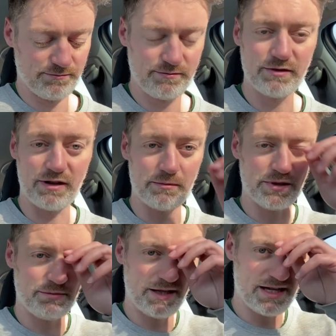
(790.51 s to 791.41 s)
I rambled
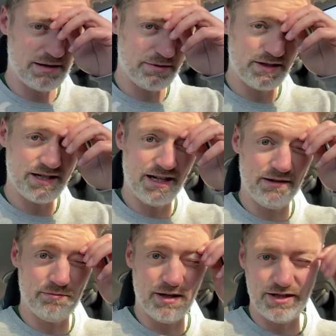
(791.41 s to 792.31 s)
a bit there, but
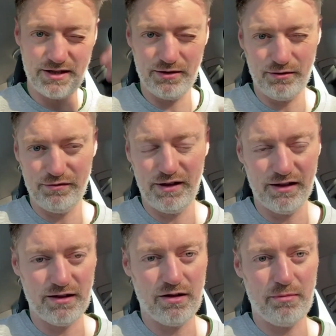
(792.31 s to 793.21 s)
I do
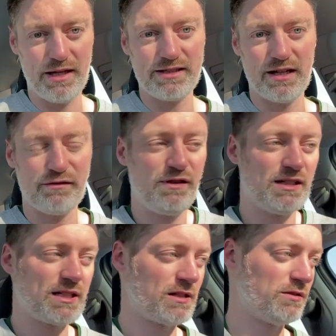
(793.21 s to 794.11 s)
feel a lot better. I feel
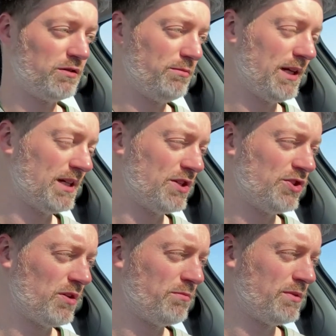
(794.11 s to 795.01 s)
like I could be in a
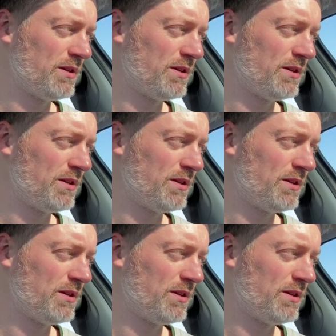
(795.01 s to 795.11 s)
job,